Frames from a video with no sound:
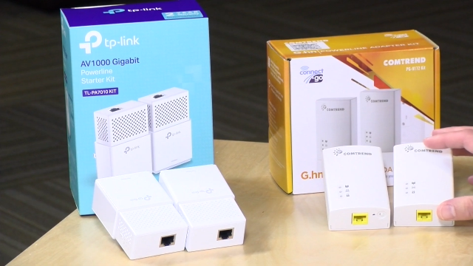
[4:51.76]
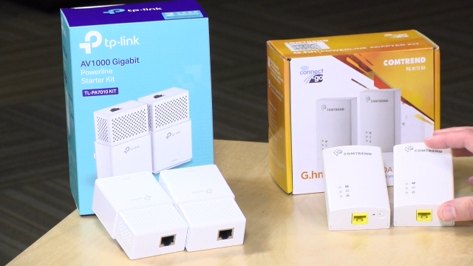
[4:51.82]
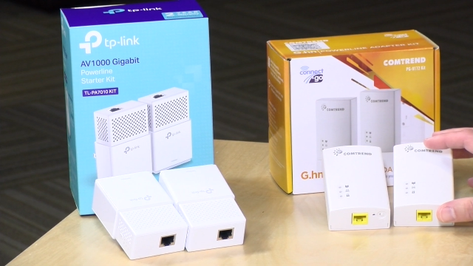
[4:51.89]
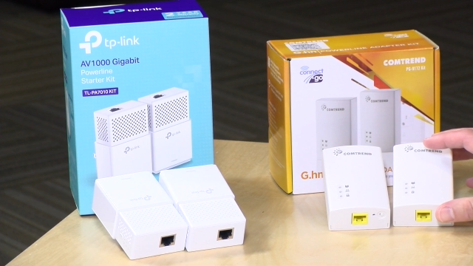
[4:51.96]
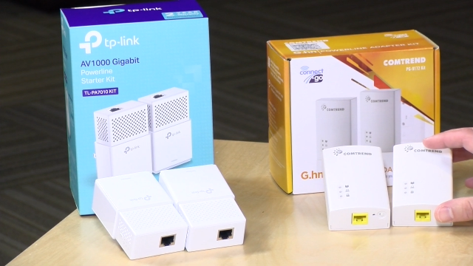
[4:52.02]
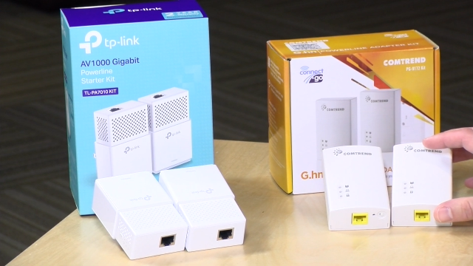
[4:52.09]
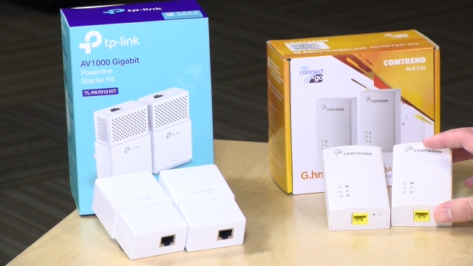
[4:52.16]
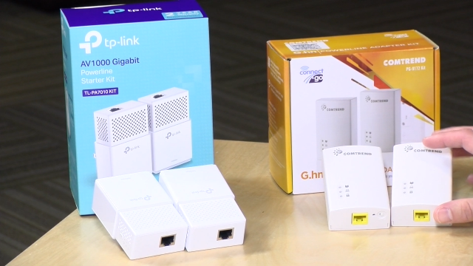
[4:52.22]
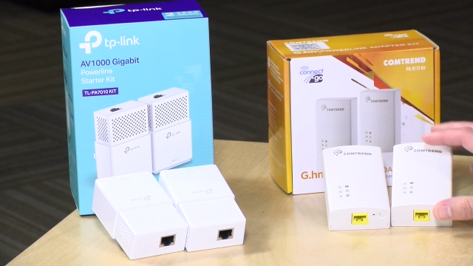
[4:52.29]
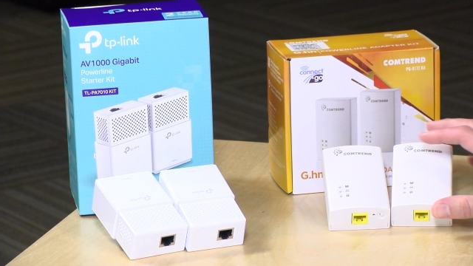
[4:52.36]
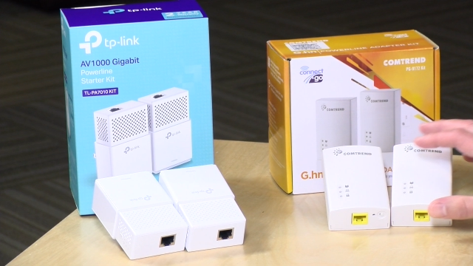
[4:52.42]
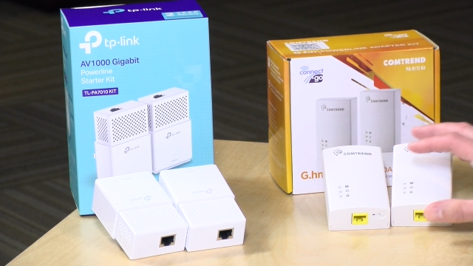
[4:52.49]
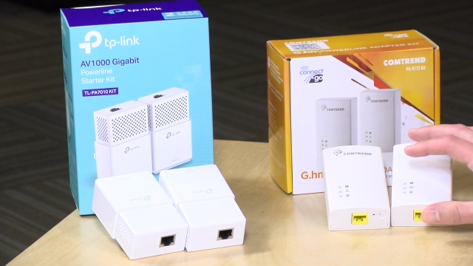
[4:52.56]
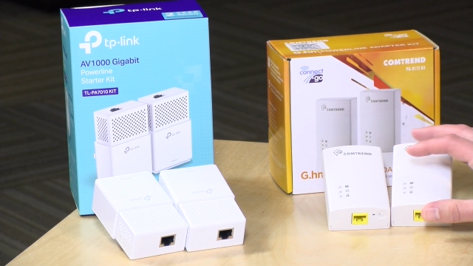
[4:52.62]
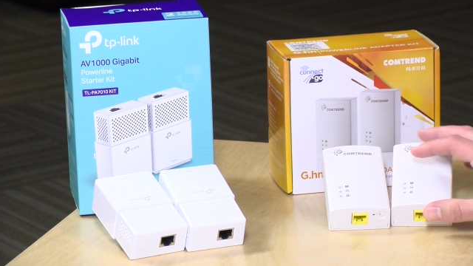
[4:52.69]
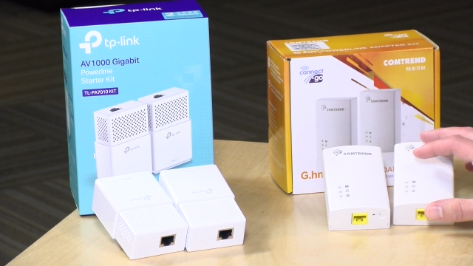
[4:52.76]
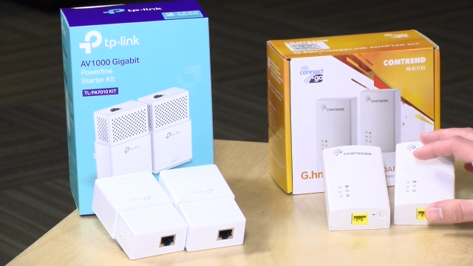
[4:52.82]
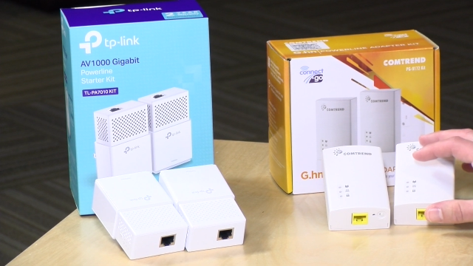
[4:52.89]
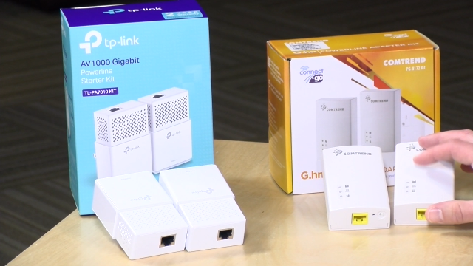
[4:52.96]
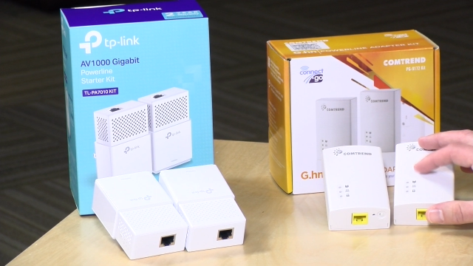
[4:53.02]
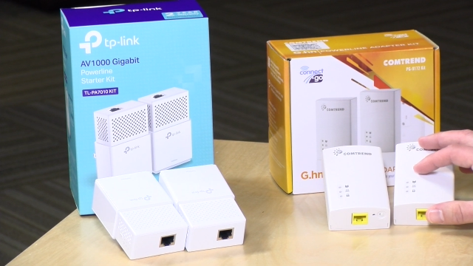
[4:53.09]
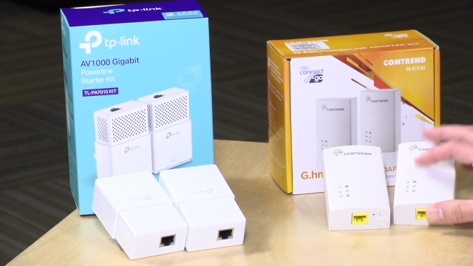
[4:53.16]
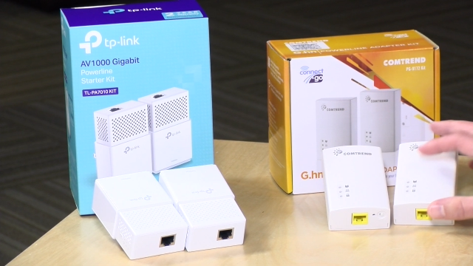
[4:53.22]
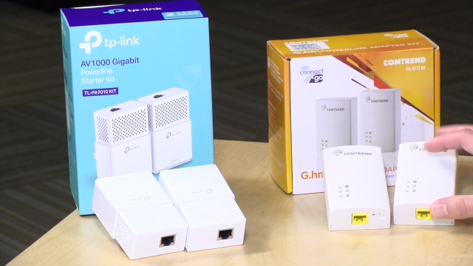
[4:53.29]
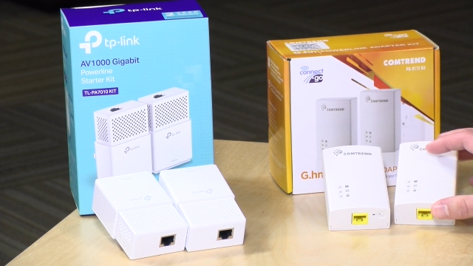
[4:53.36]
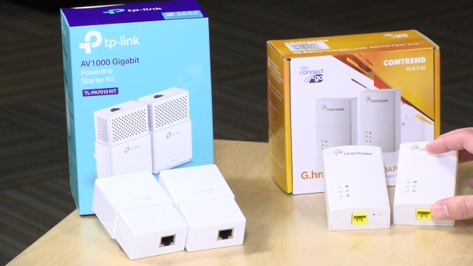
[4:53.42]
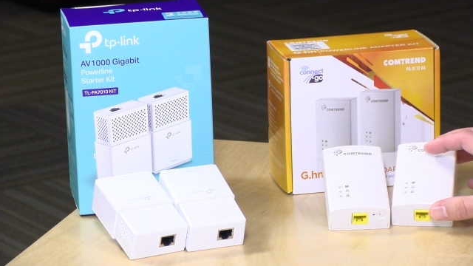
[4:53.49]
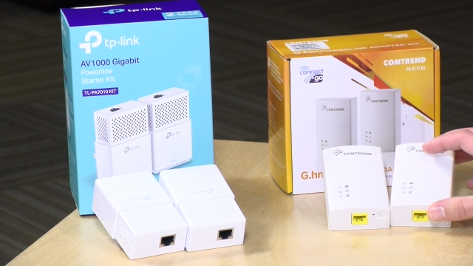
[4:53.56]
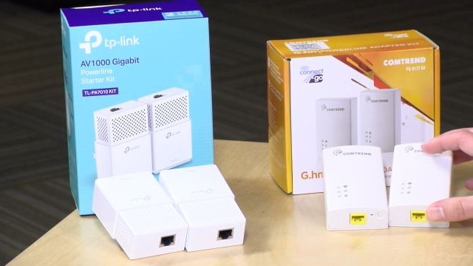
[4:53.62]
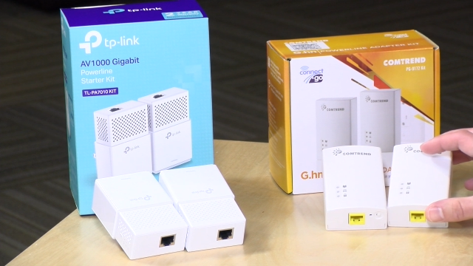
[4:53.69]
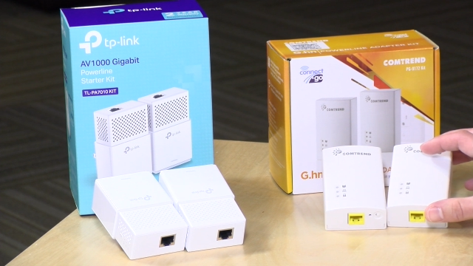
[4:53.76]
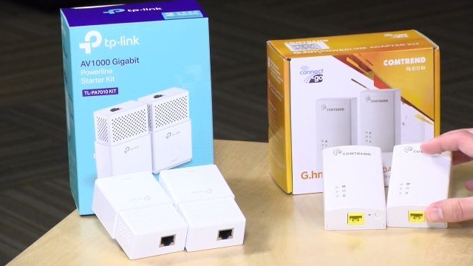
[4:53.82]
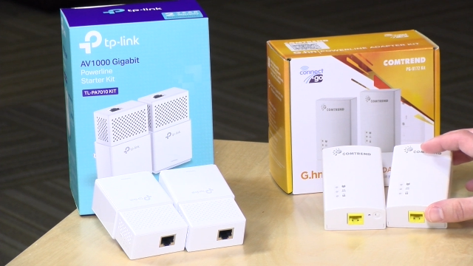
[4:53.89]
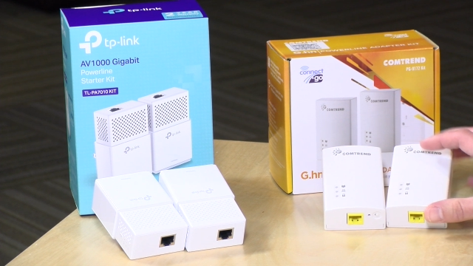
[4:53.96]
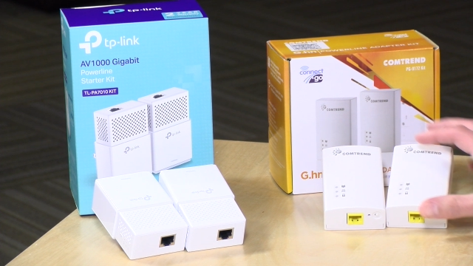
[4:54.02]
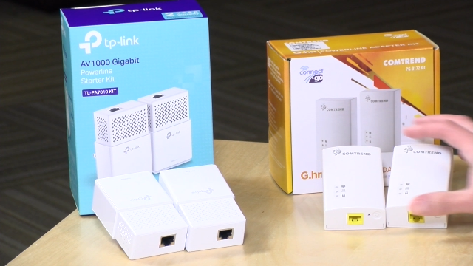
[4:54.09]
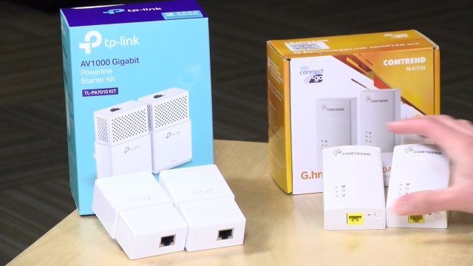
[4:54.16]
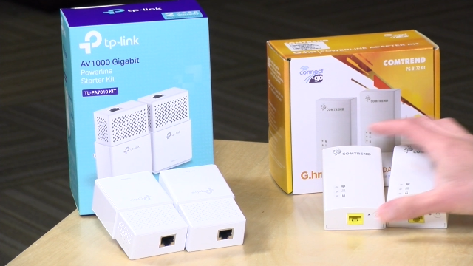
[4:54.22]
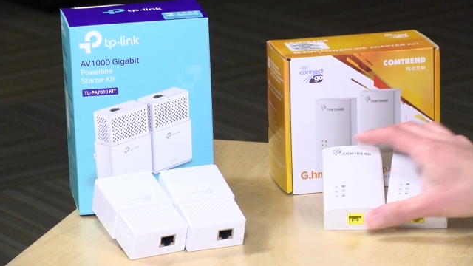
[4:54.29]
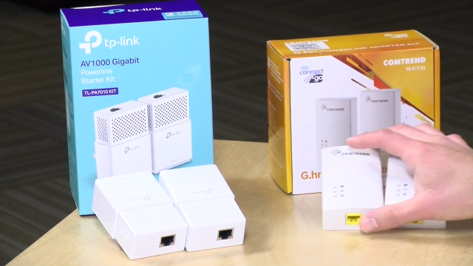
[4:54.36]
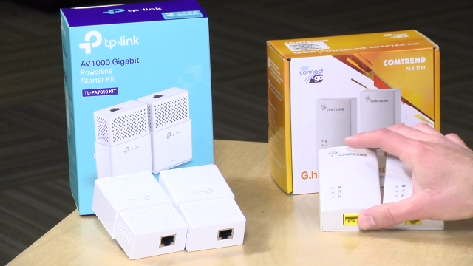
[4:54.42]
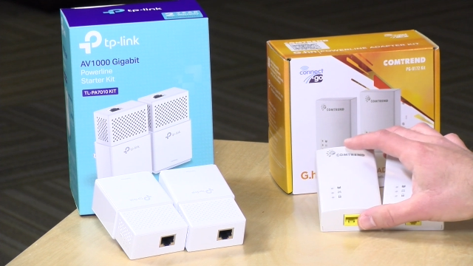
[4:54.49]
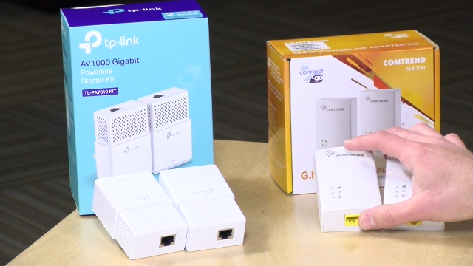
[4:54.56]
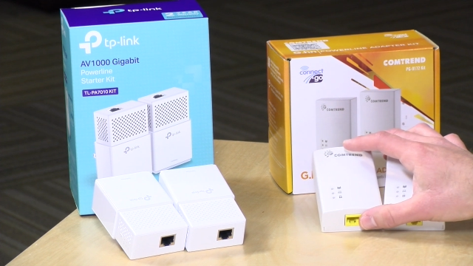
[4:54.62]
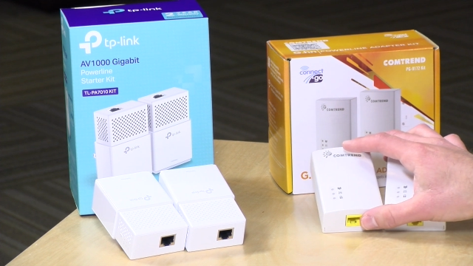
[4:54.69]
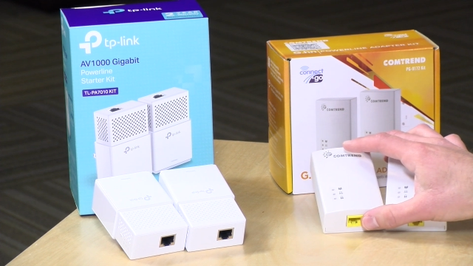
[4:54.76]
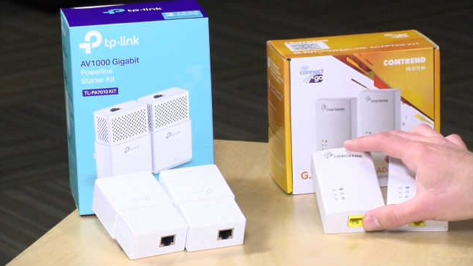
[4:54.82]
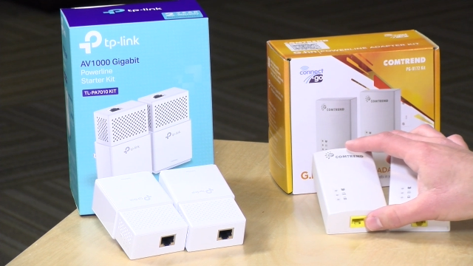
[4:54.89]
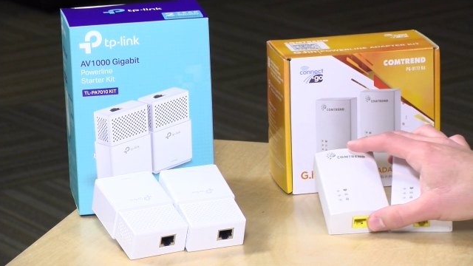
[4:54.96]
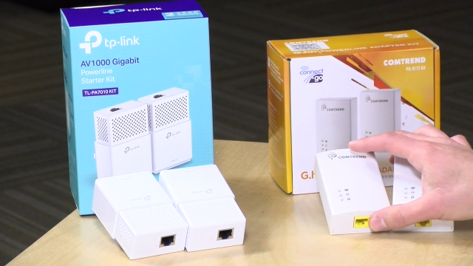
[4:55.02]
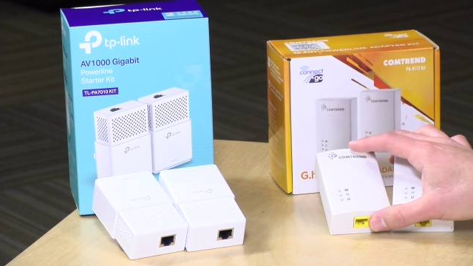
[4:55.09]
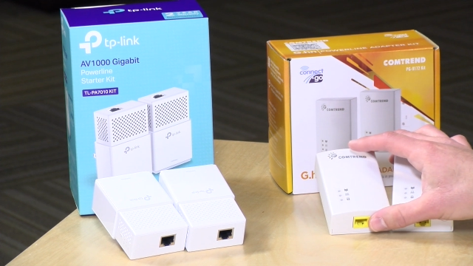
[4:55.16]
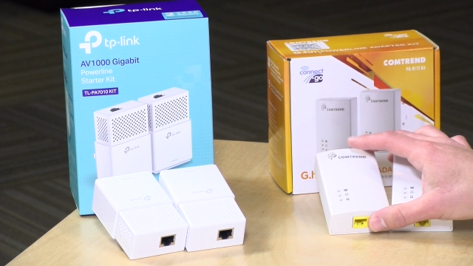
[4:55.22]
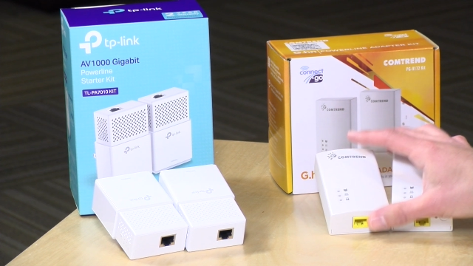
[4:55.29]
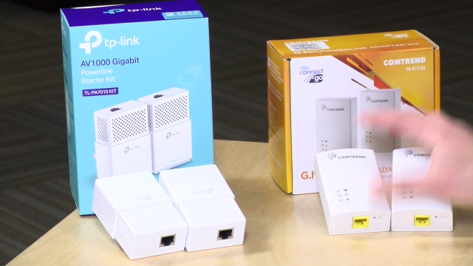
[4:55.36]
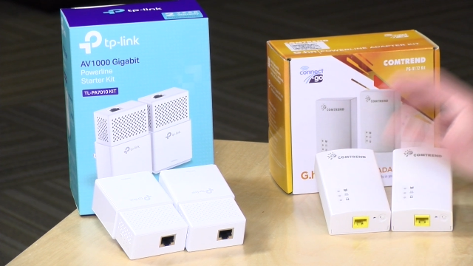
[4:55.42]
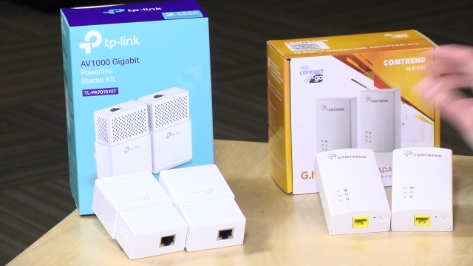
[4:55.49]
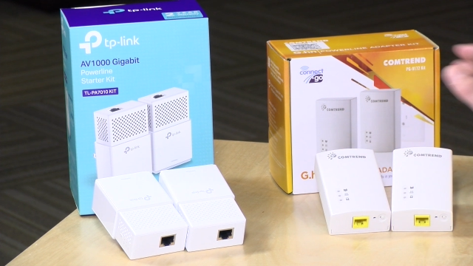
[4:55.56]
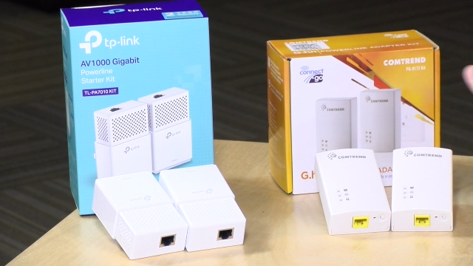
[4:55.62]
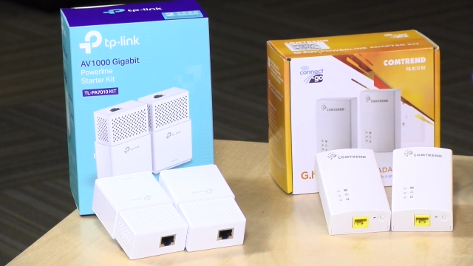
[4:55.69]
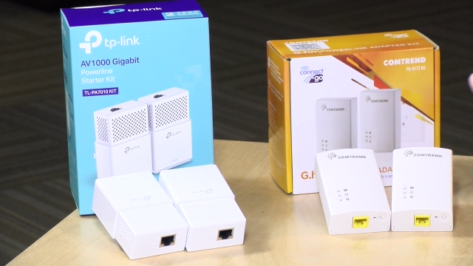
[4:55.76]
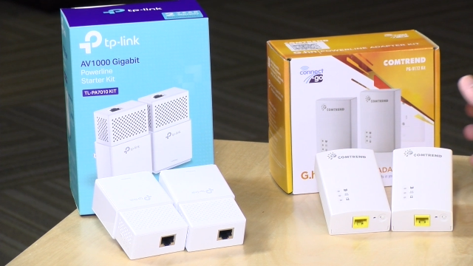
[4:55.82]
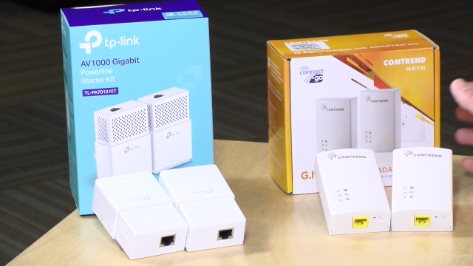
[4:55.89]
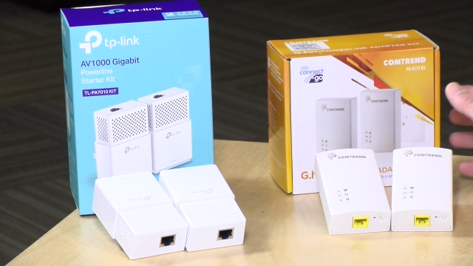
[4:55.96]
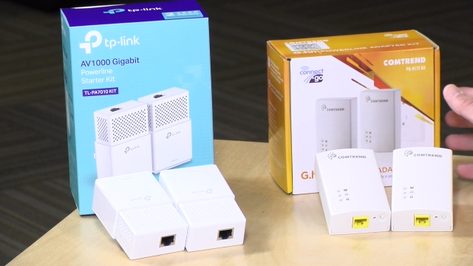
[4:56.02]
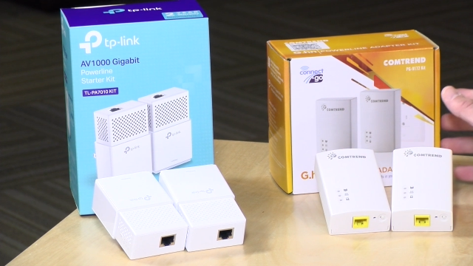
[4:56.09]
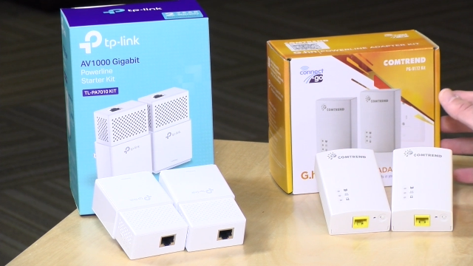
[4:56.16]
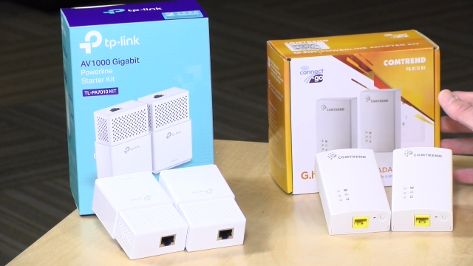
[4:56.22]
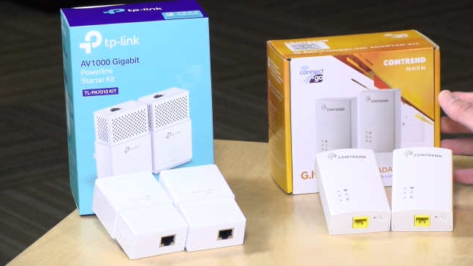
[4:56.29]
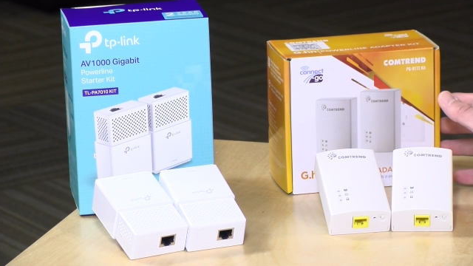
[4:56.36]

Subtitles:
[unreadable: no face in view]